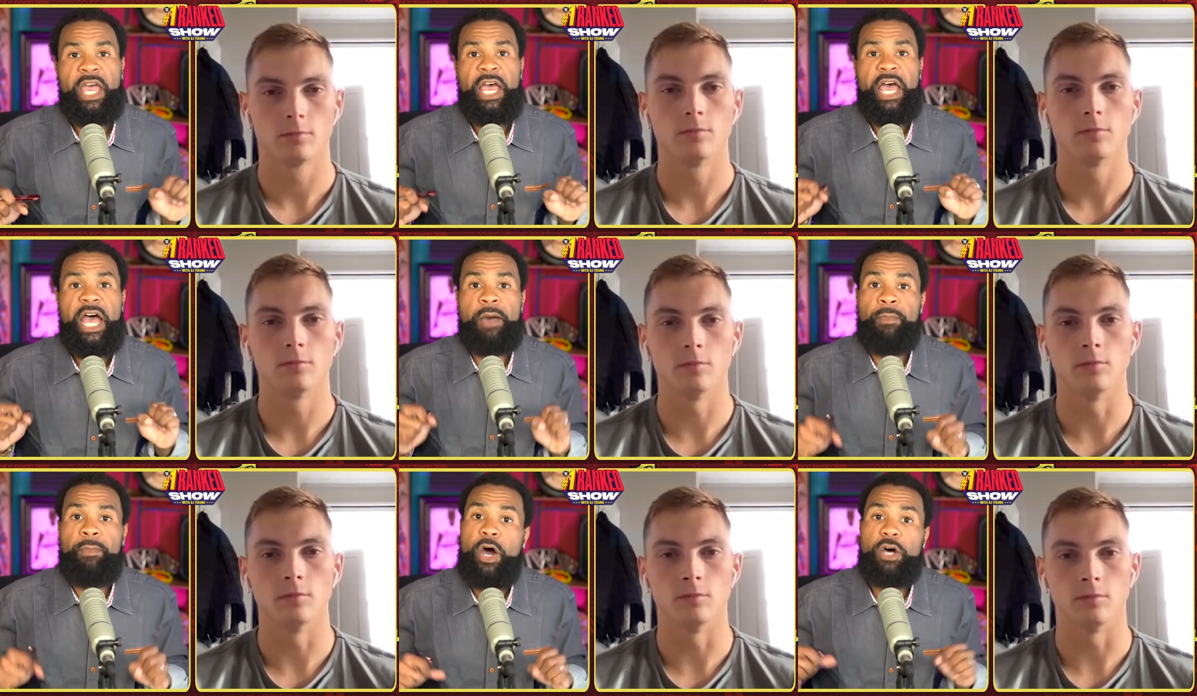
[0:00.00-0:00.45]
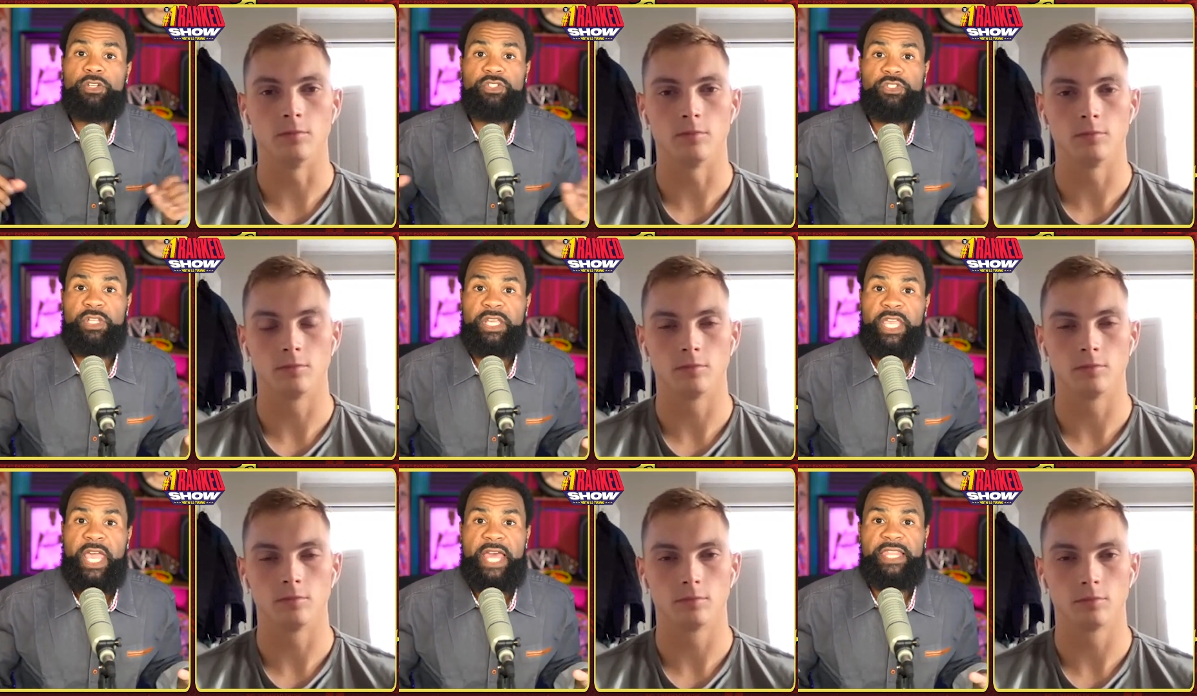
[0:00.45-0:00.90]
Speaker 1: I'm also mm. the
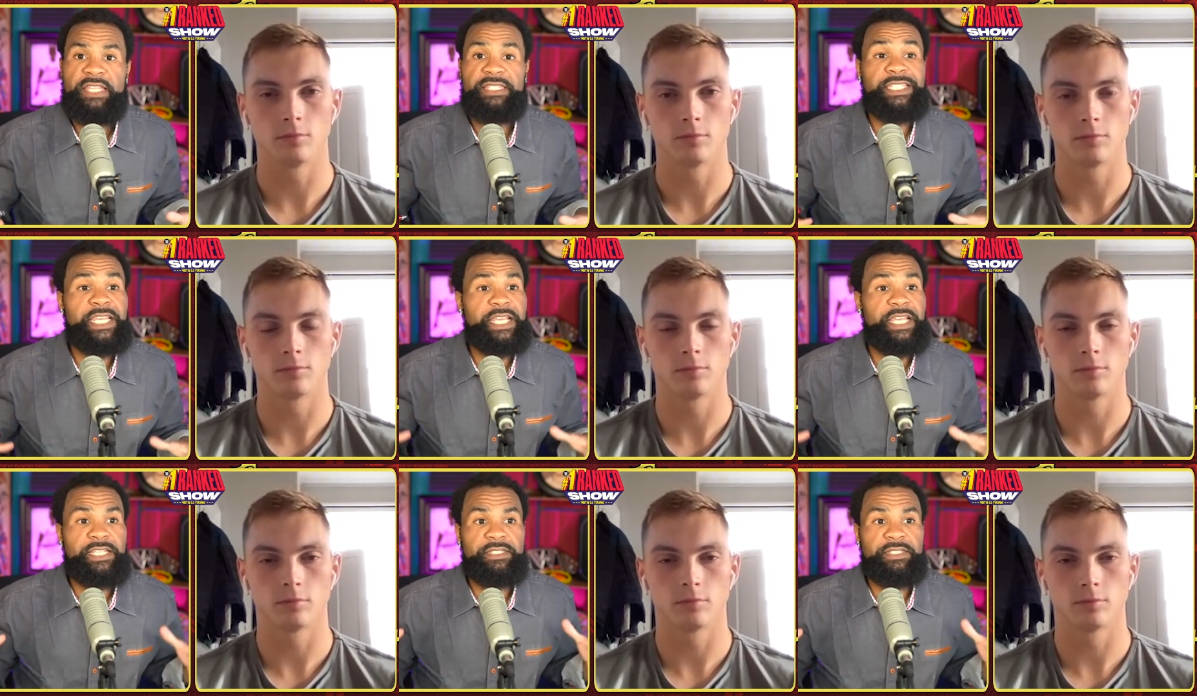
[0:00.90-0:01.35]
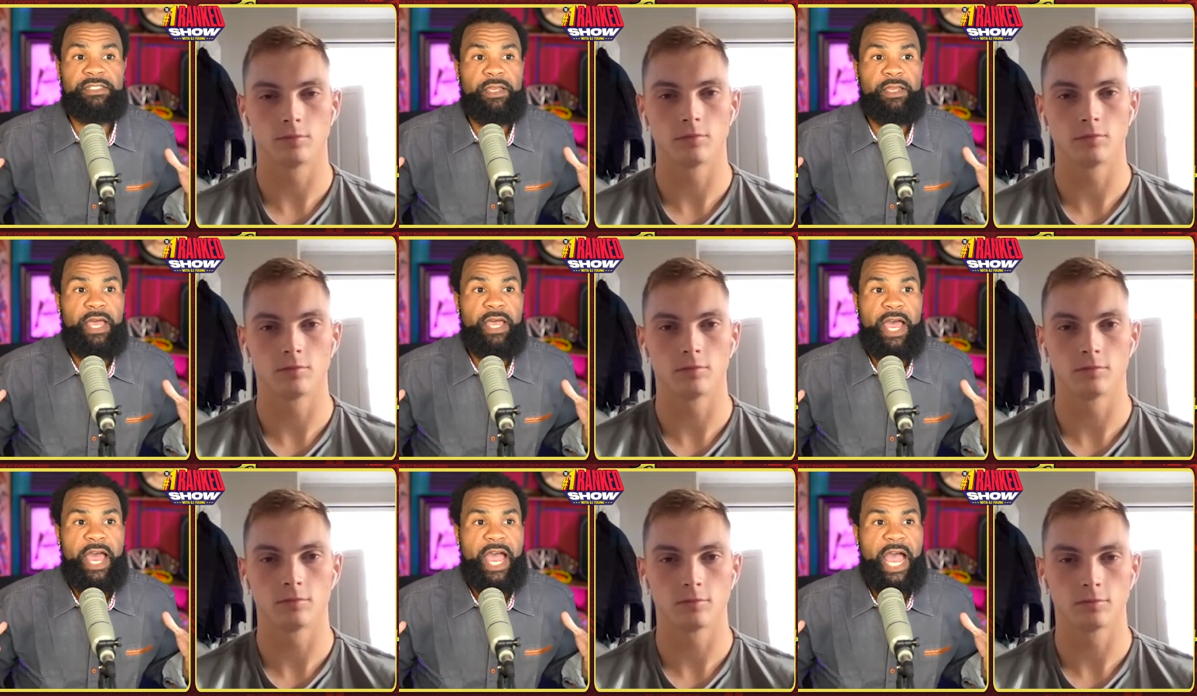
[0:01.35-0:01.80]
guy that says,
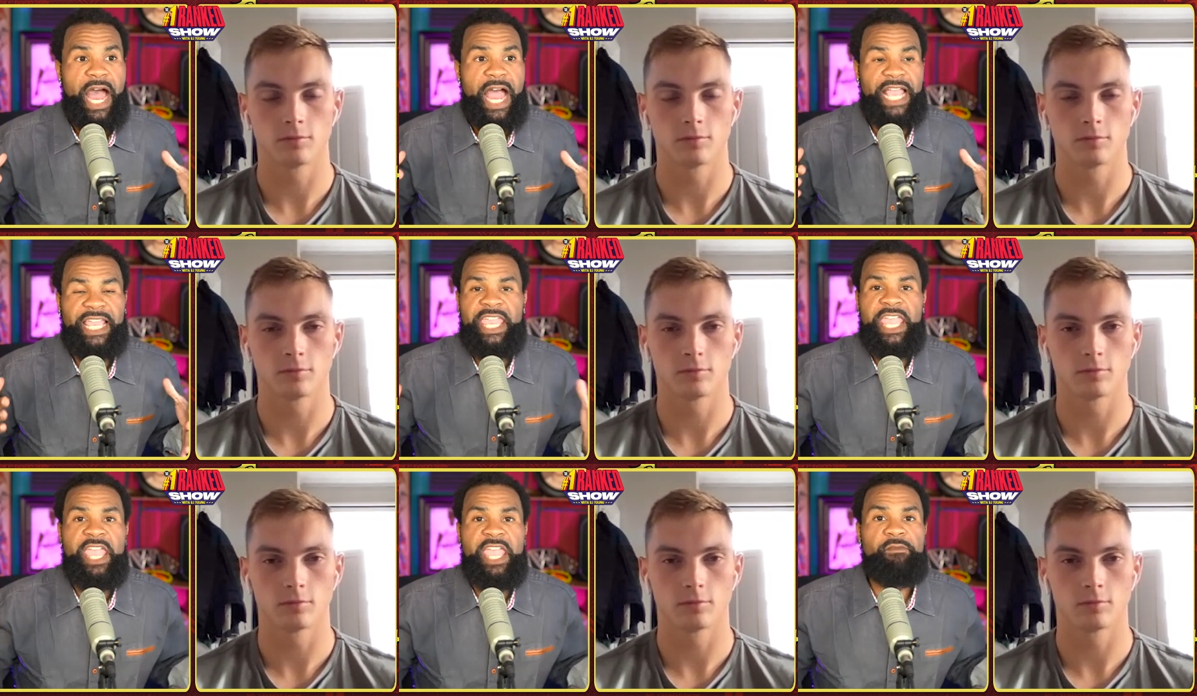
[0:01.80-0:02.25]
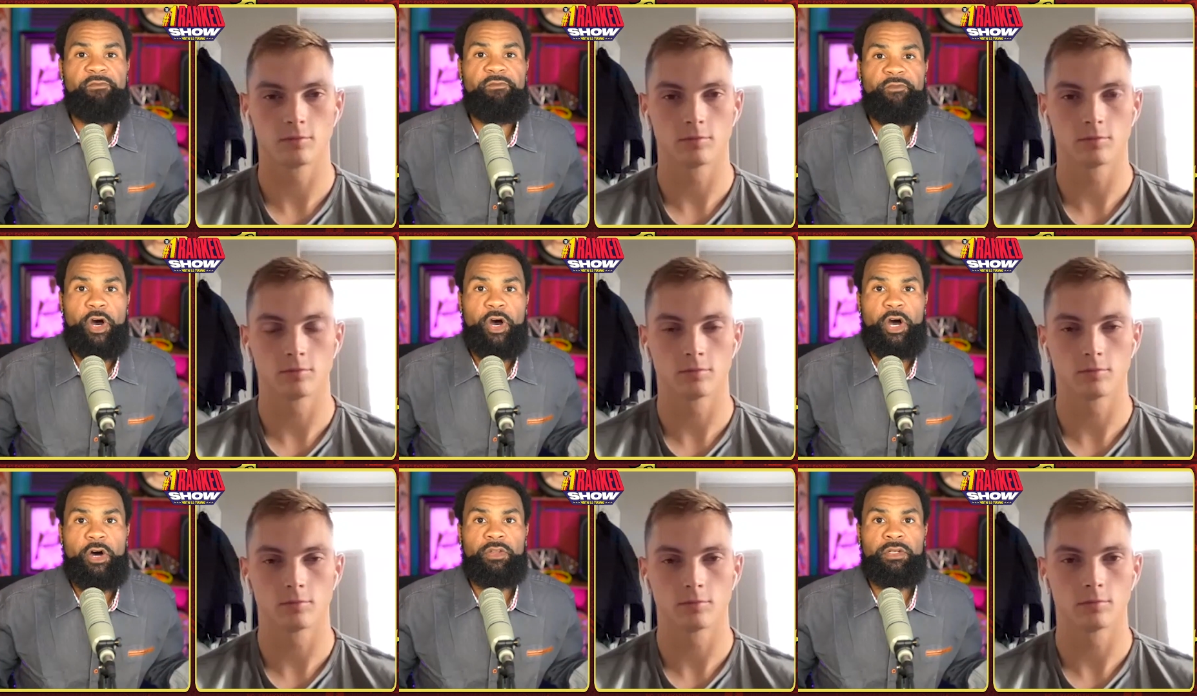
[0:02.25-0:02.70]
I can't
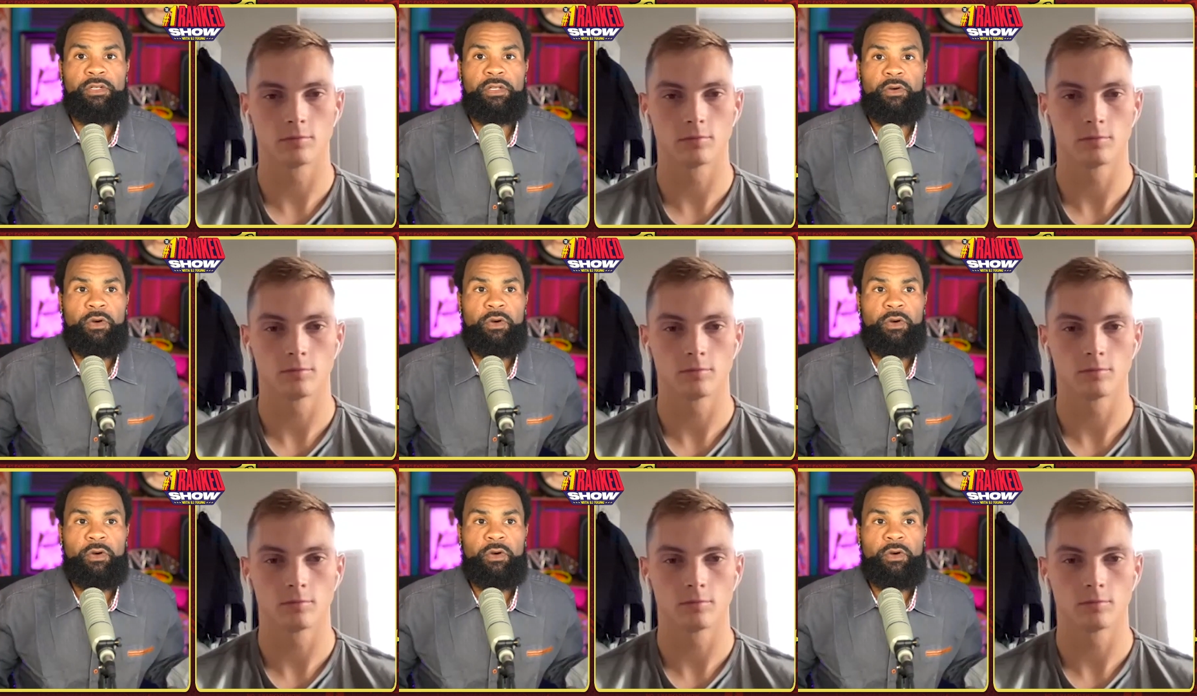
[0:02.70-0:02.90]
fault,